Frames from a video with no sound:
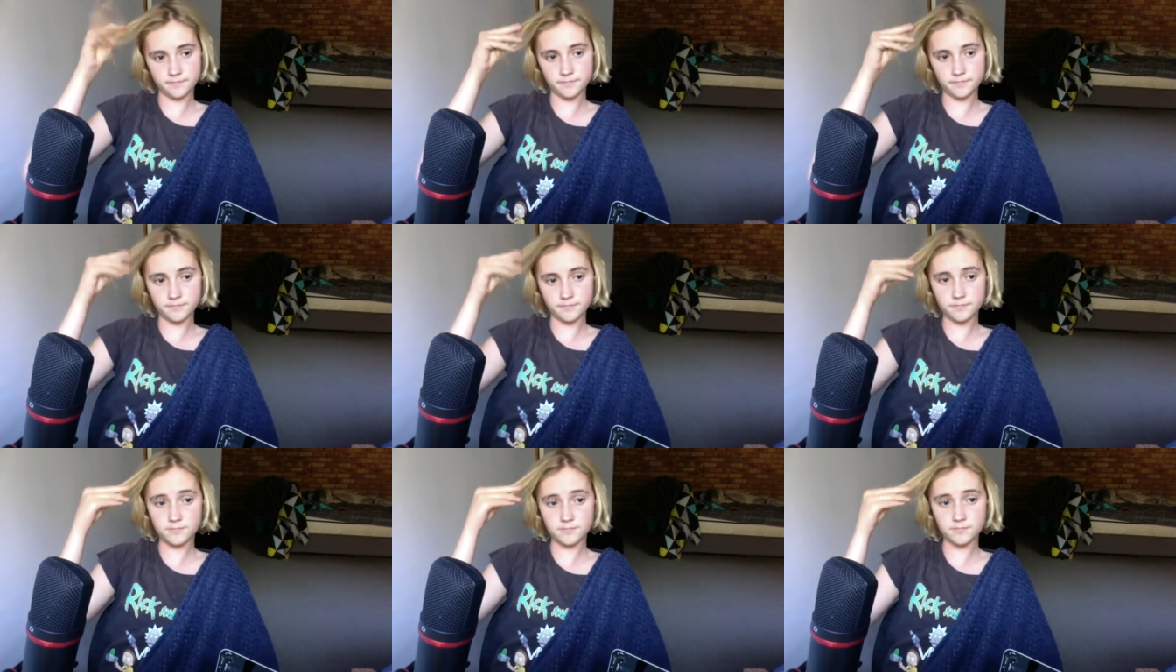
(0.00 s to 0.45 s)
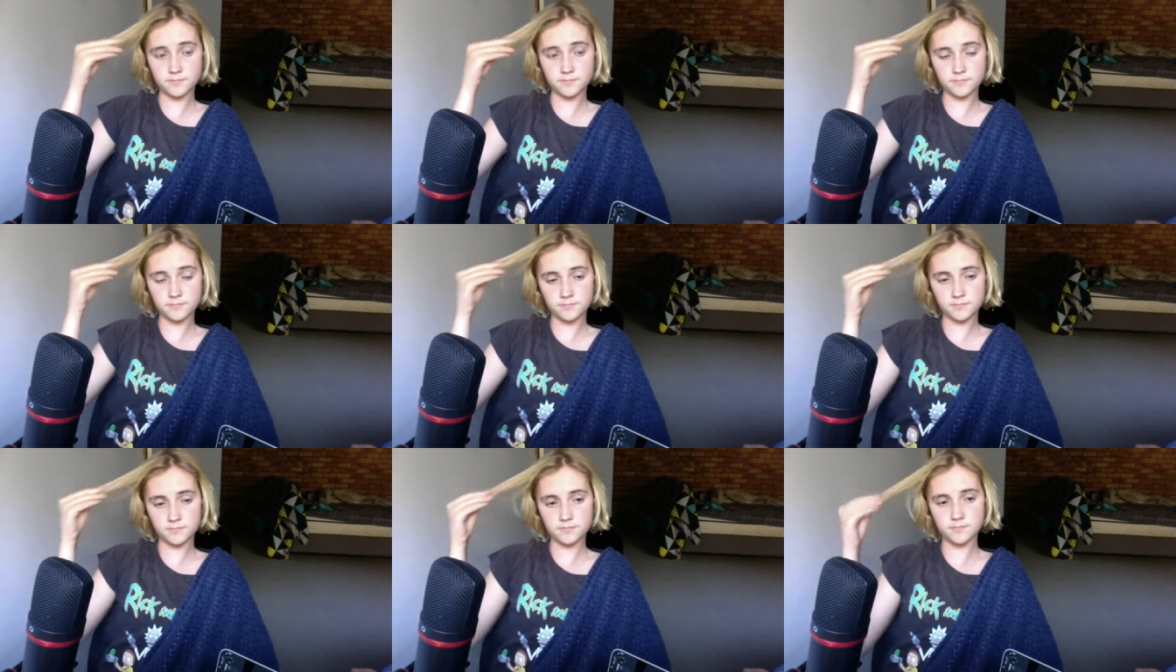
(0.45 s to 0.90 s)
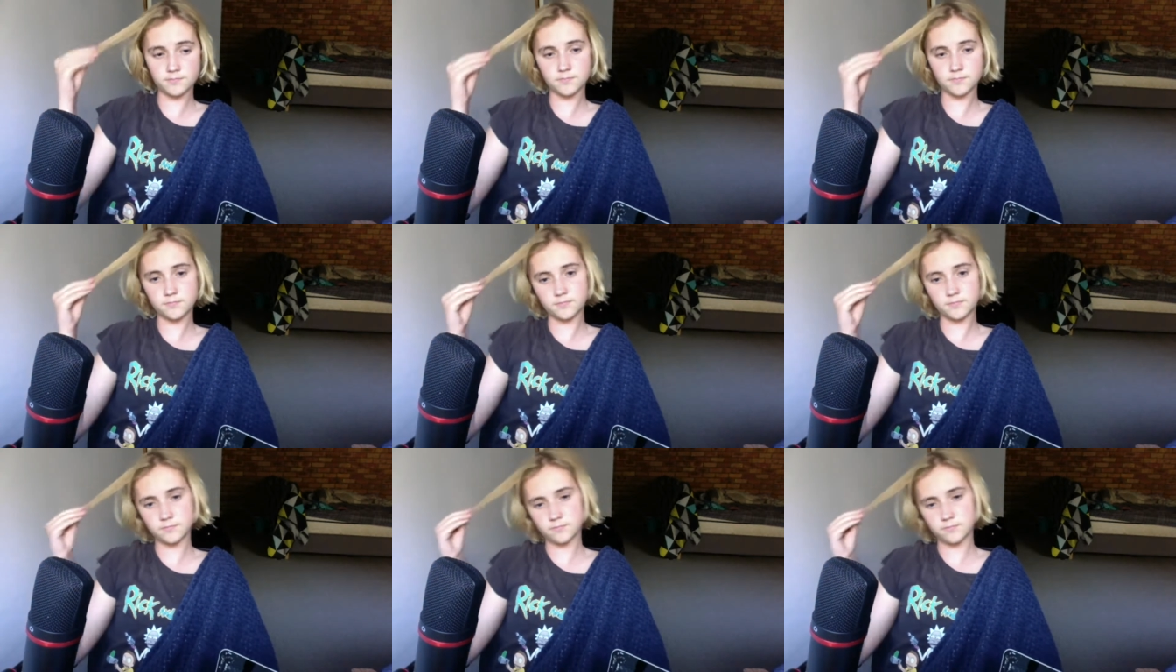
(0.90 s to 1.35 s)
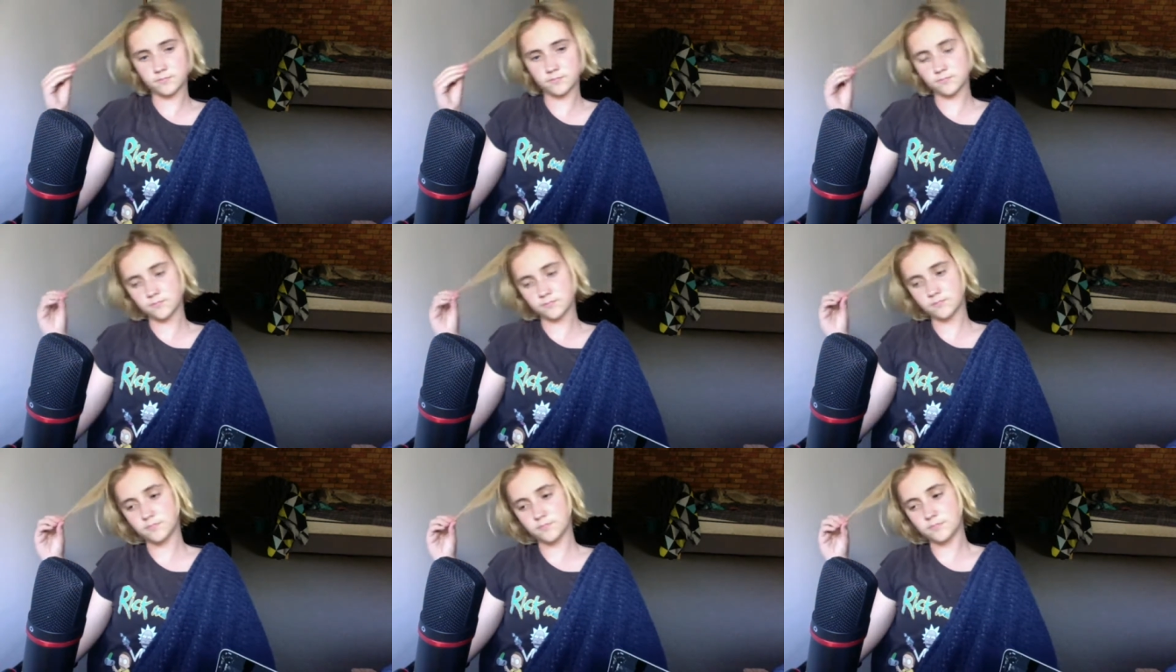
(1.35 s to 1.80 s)
And also,
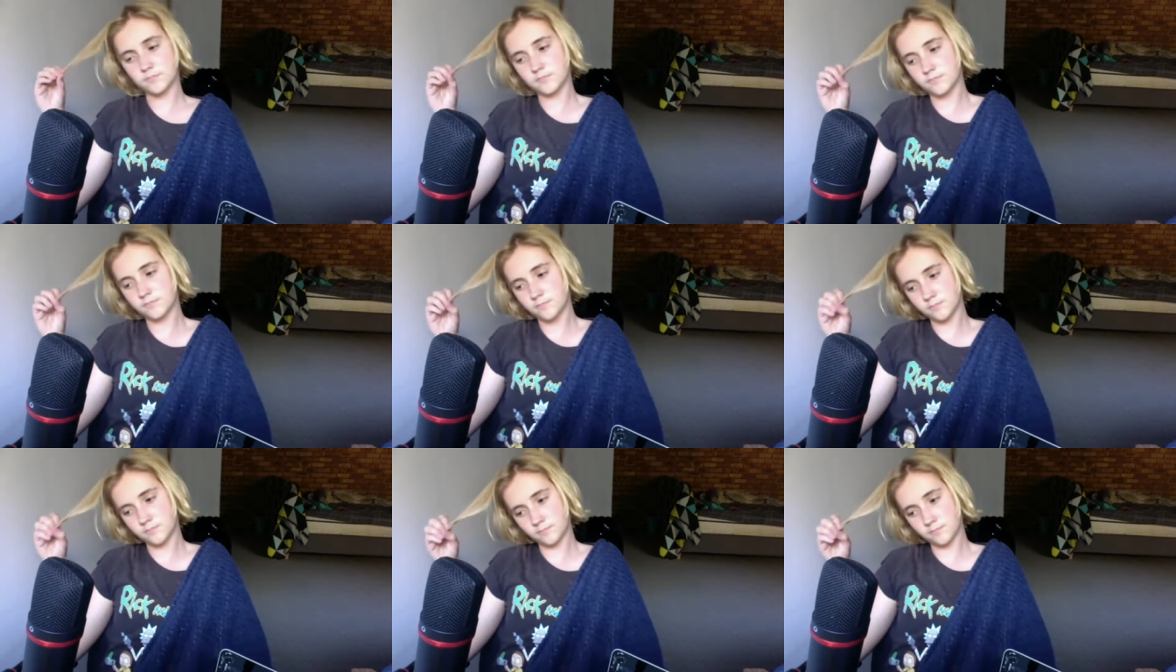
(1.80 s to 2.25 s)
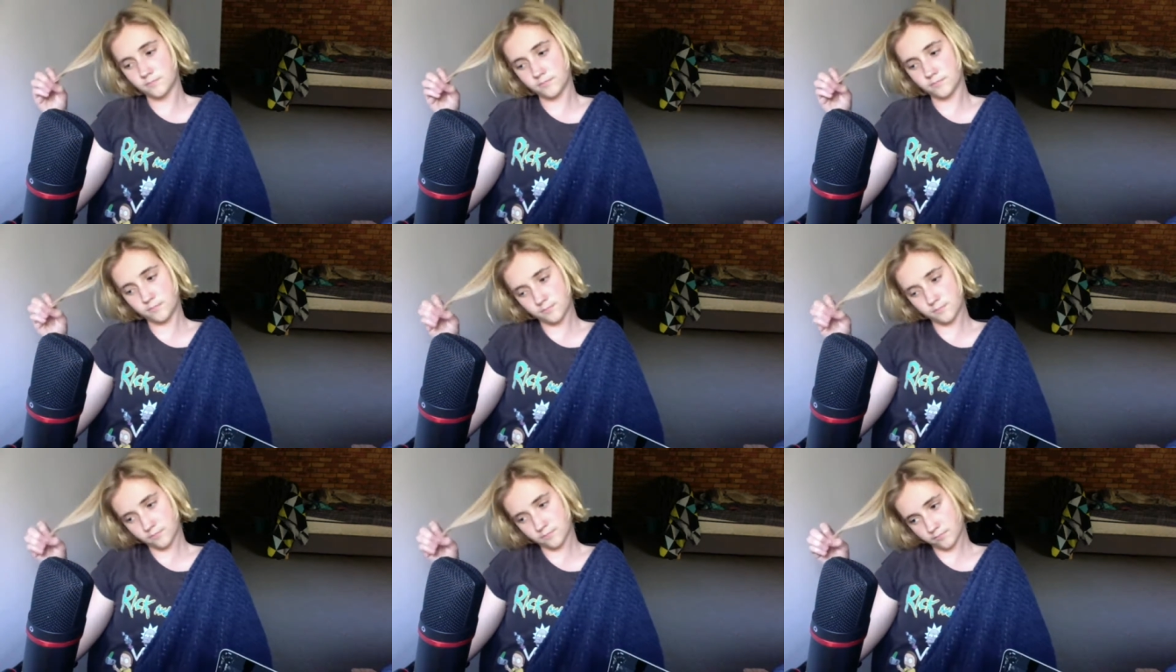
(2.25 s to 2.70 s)
this other guy that was in